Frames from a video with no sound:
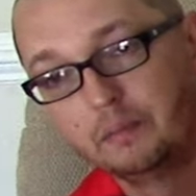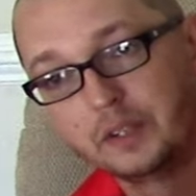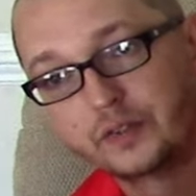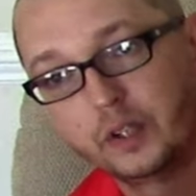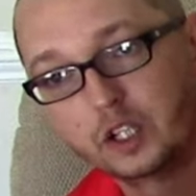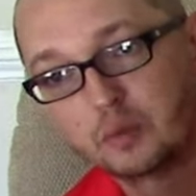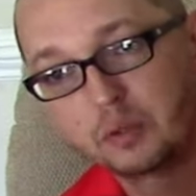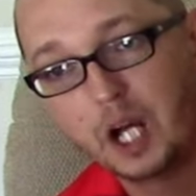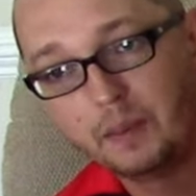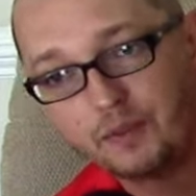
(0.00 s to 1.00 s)
As far as
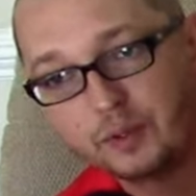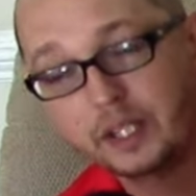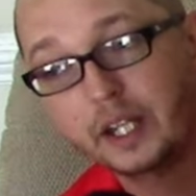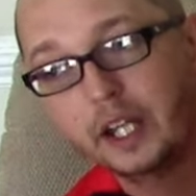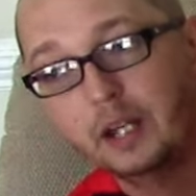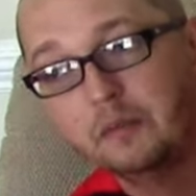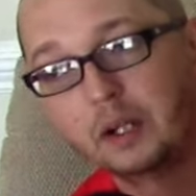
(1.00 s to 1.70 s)
problems with the game,